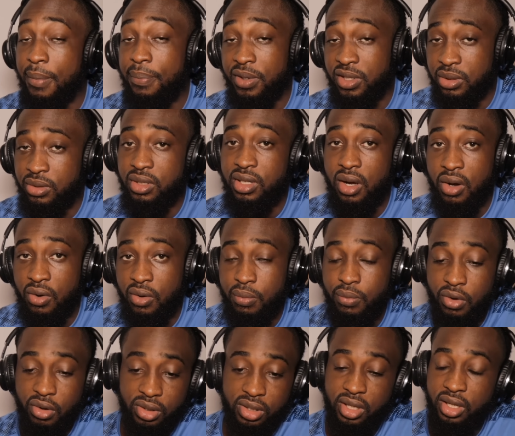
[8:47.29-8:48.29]
Rappers do their
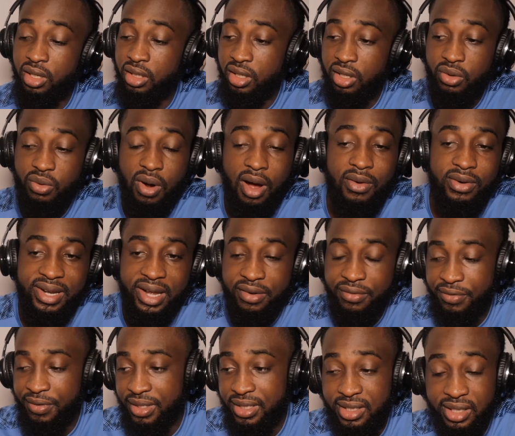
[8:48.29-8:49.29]
homework. They go out there,
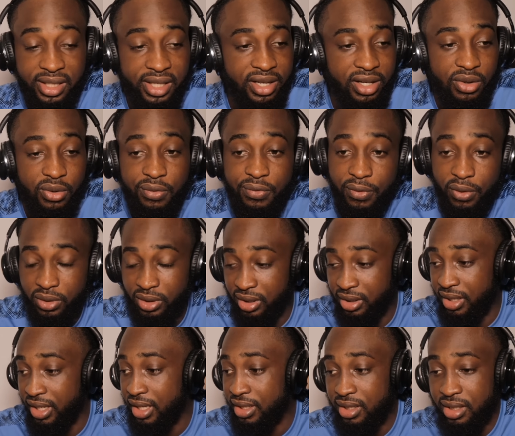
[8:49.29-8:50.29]
investigate, look for
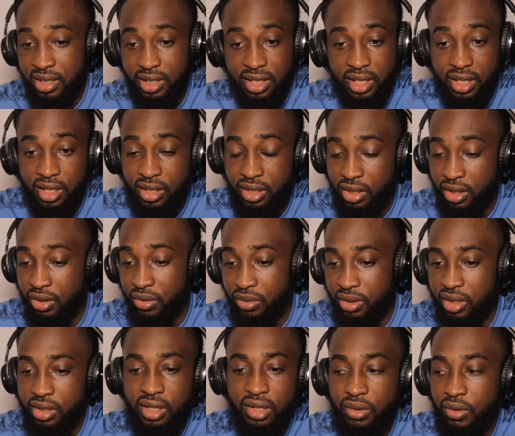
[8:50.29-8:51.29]
dirty, you
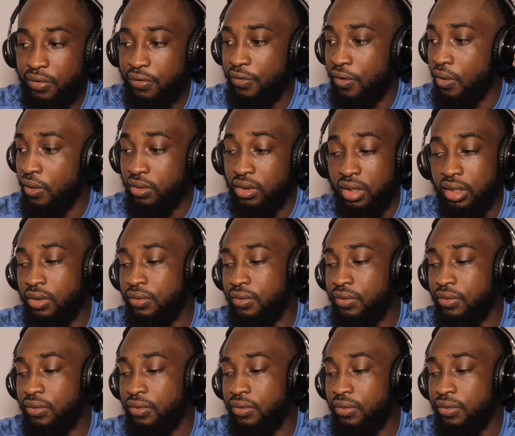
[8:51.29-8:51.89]
know, they look for